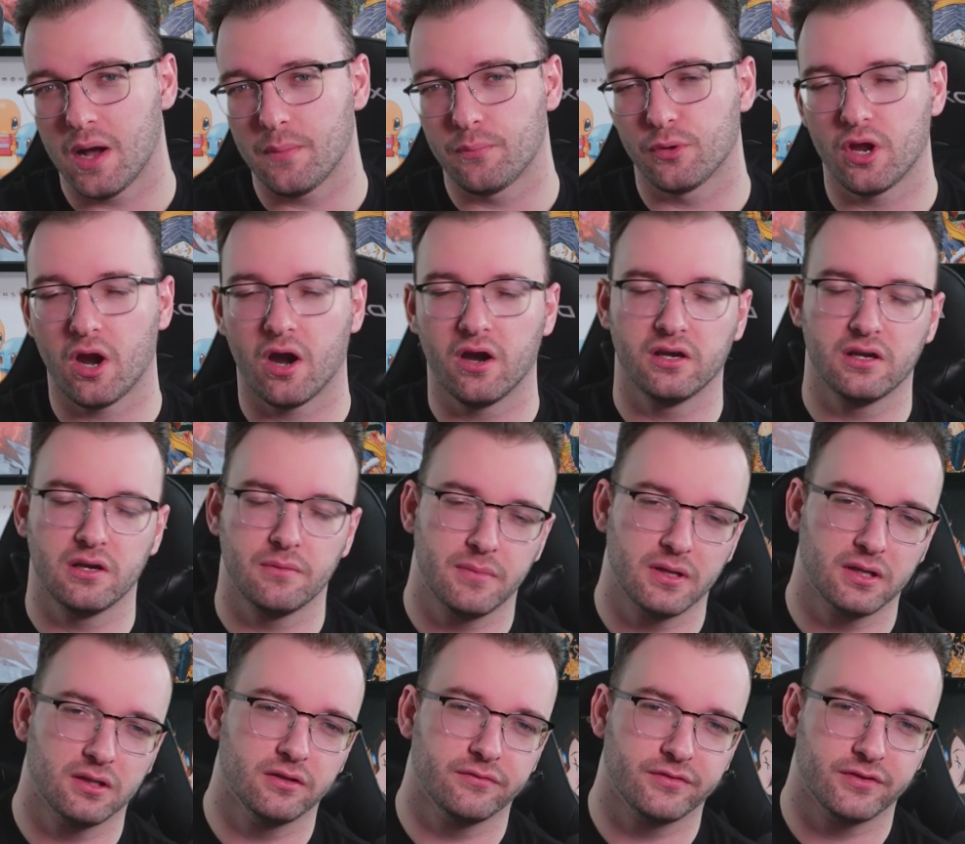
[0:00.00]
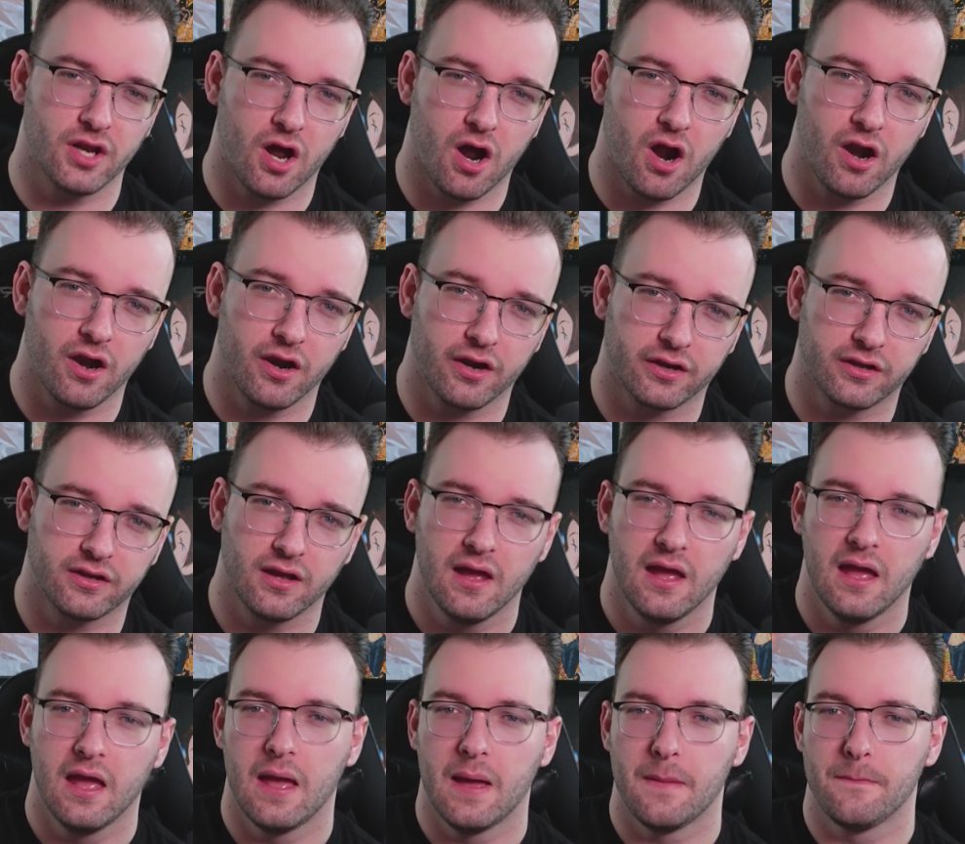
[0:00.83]
We are in the middle of an arc,
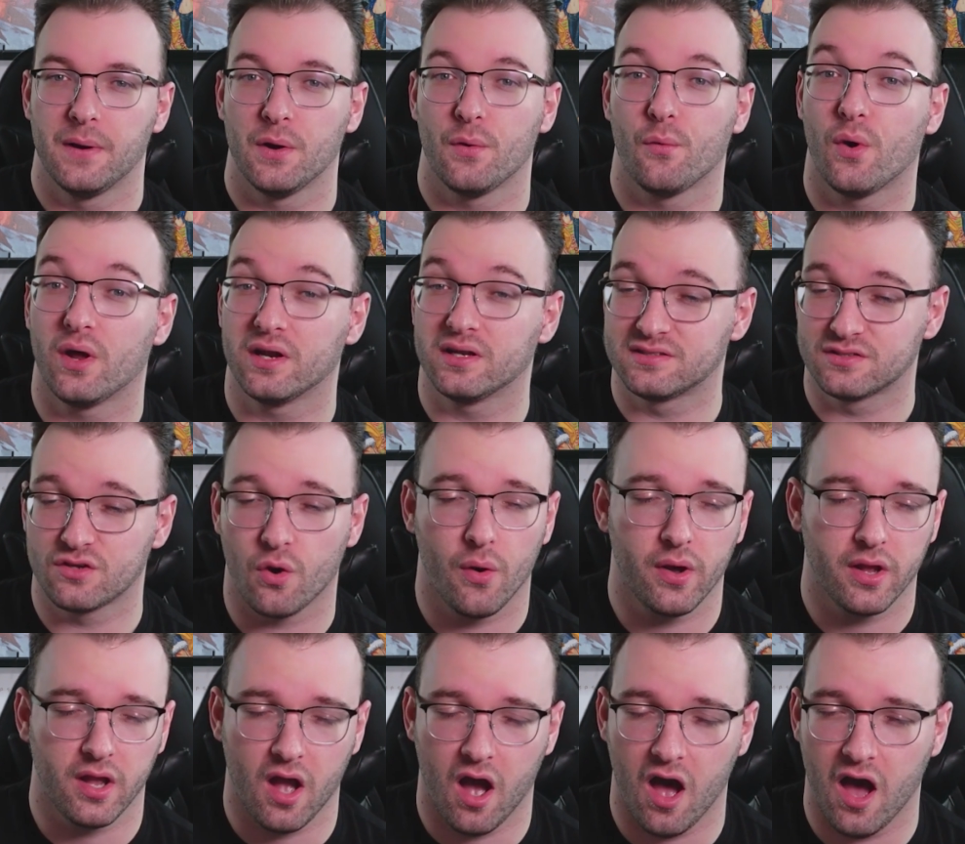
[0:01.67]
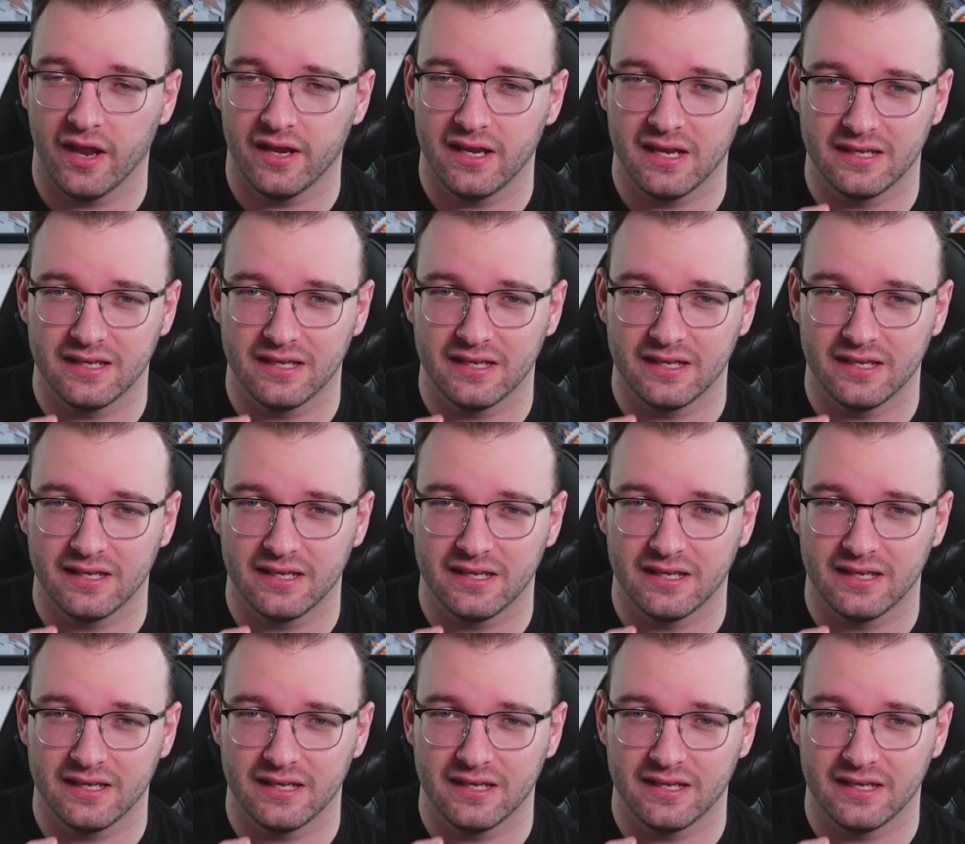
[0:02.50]
but what's going on